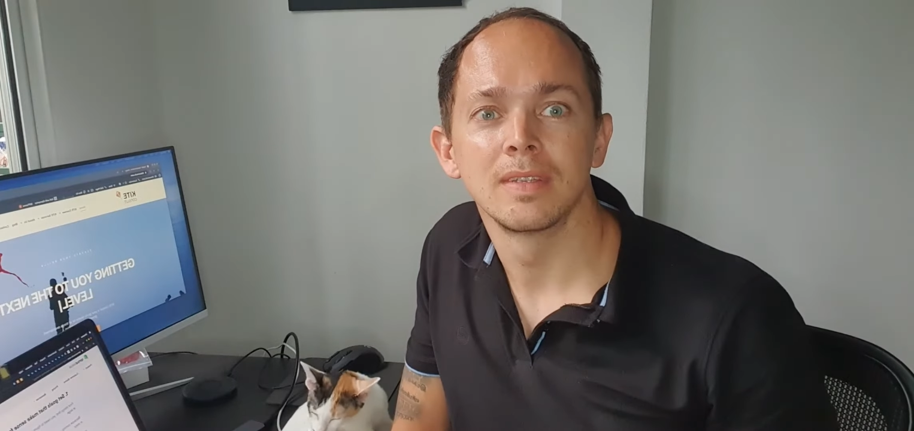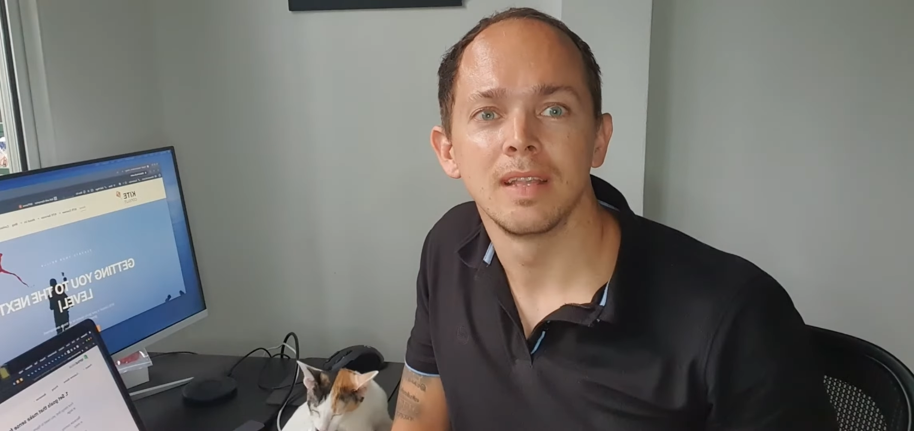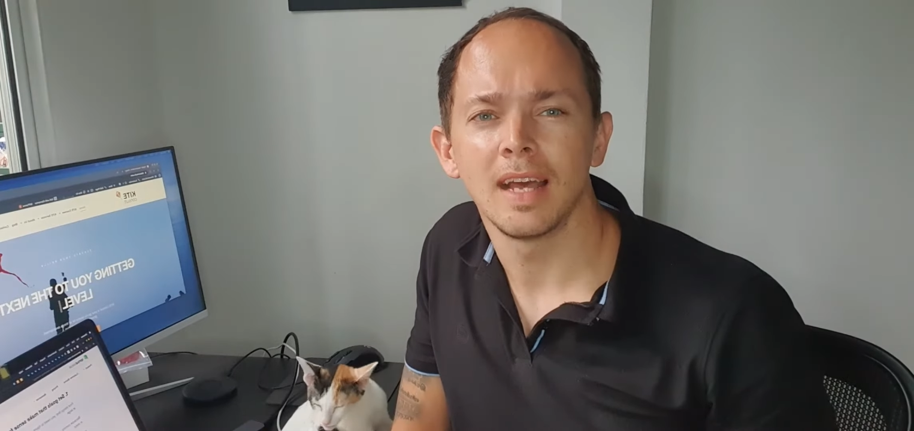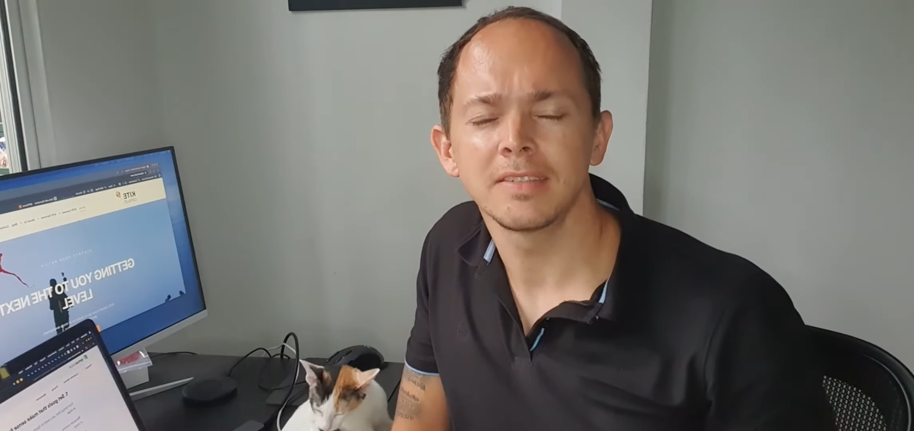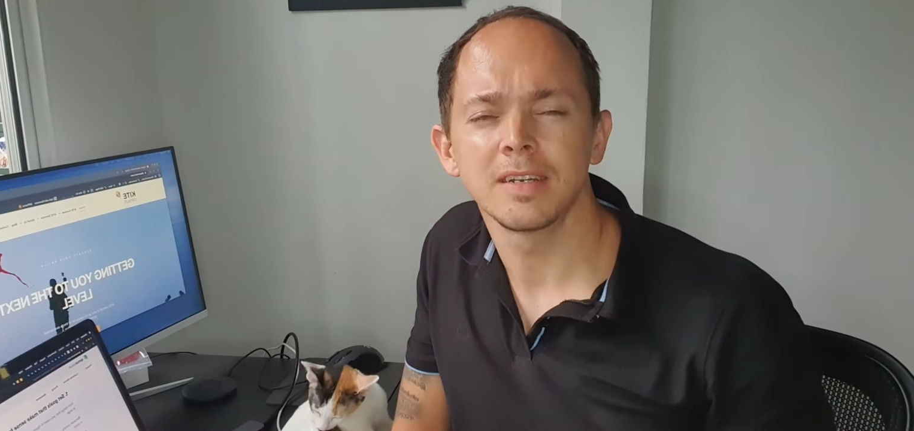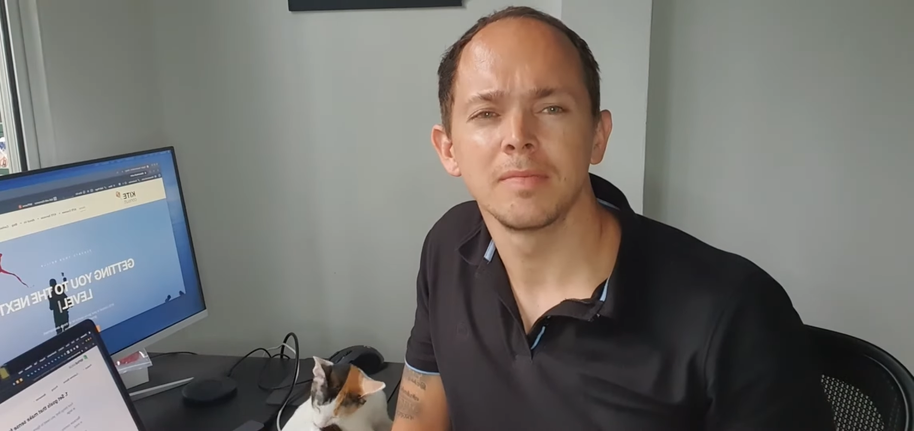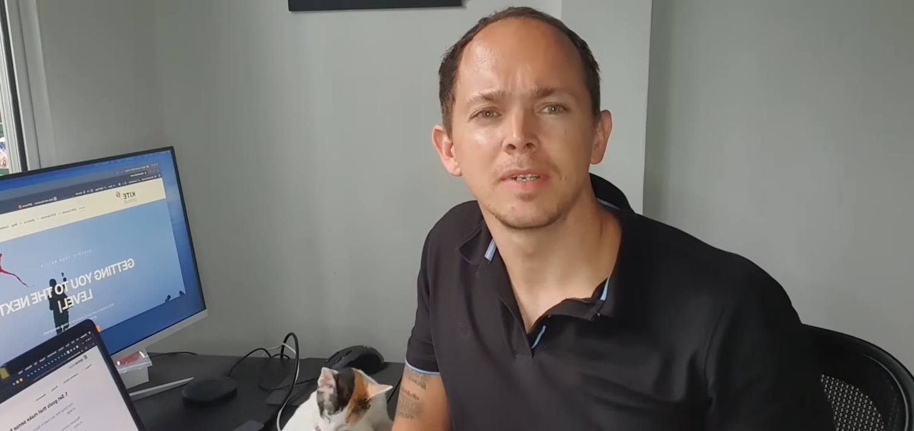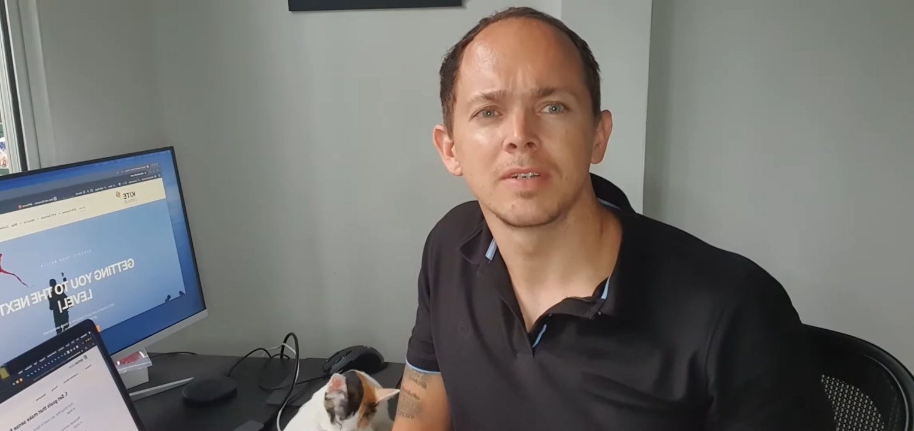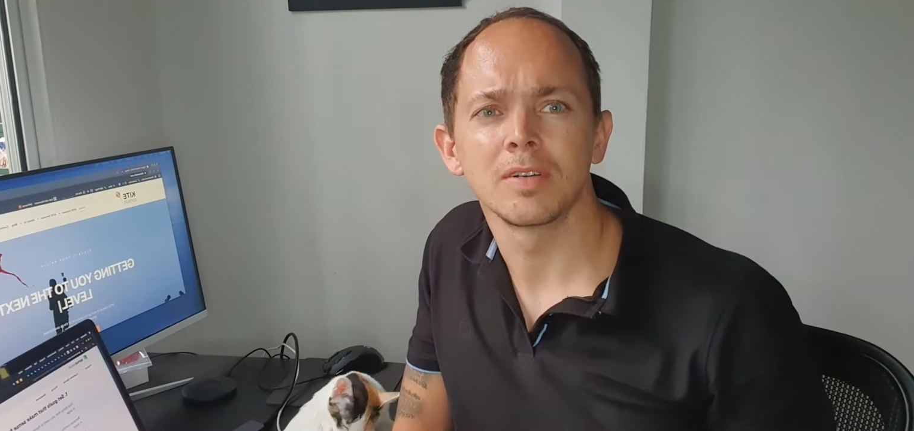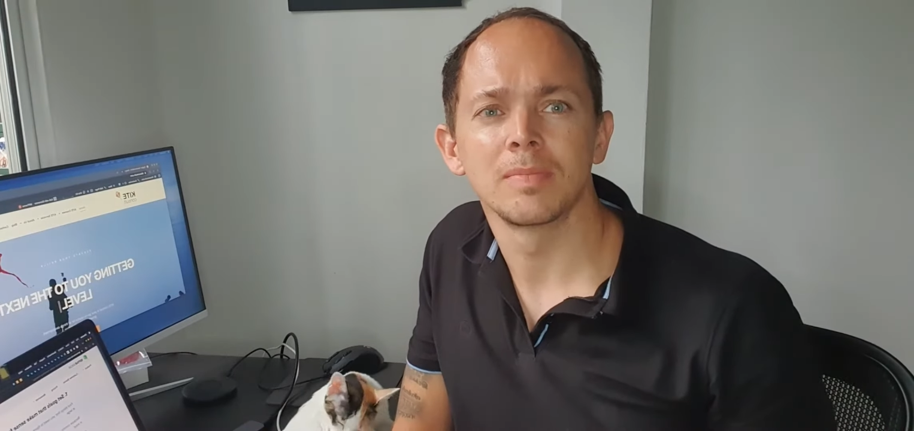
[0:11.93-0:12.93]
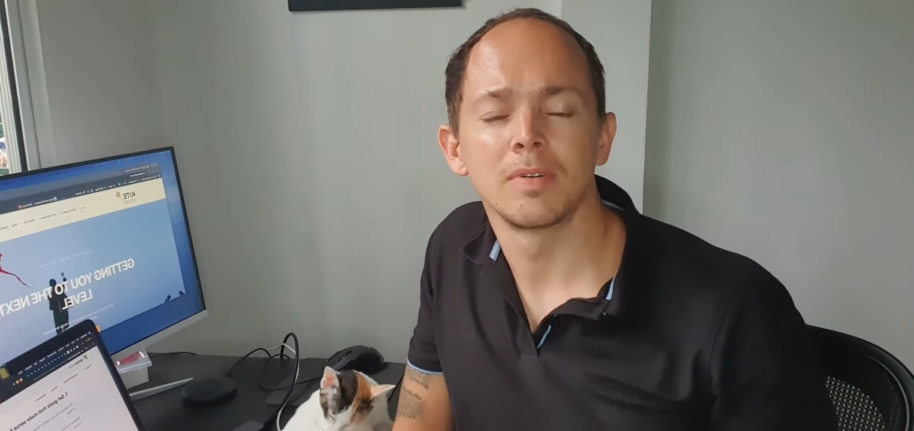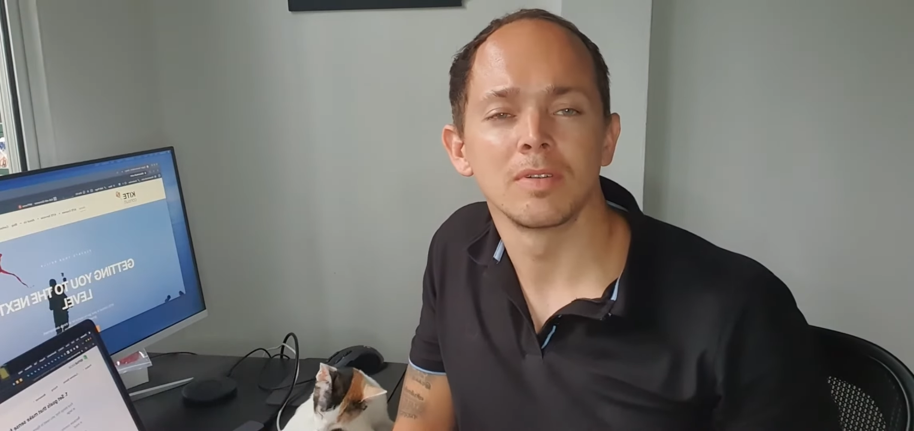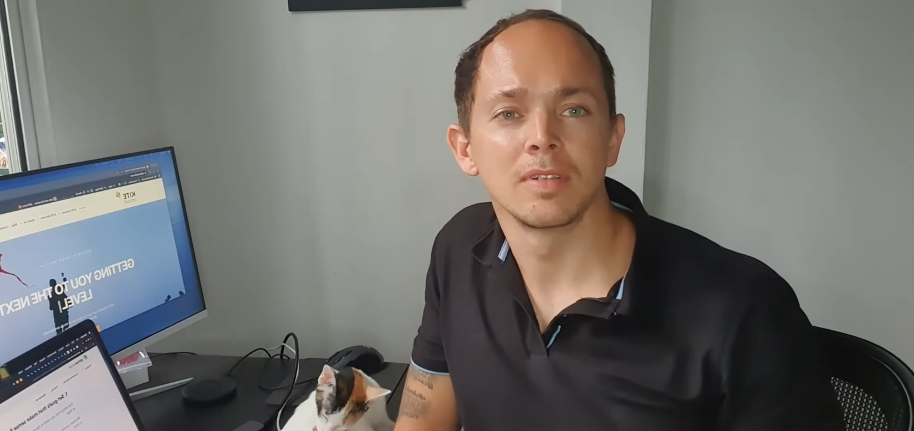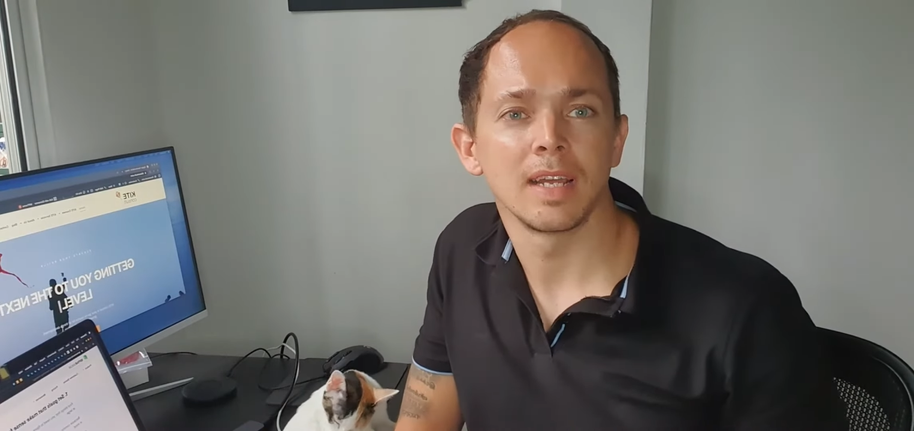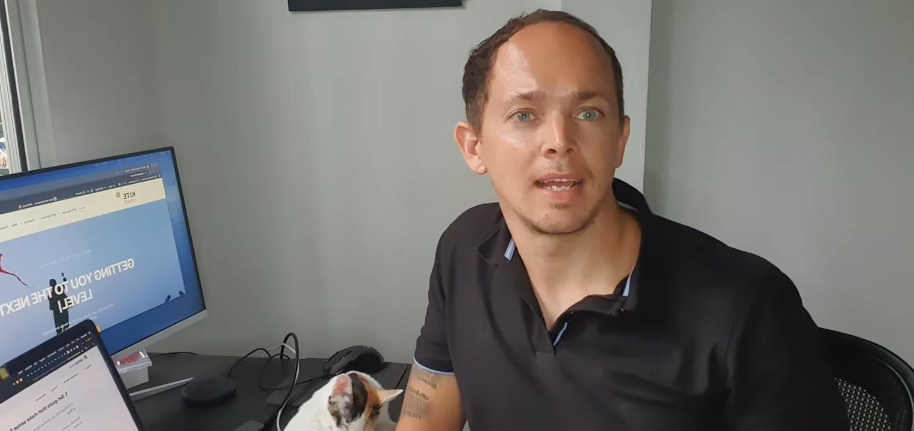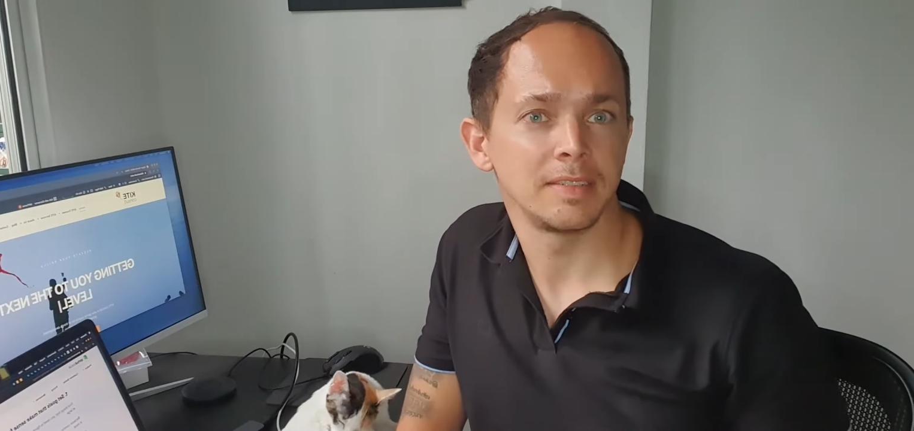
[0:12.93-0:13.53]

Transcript: Last time we talked about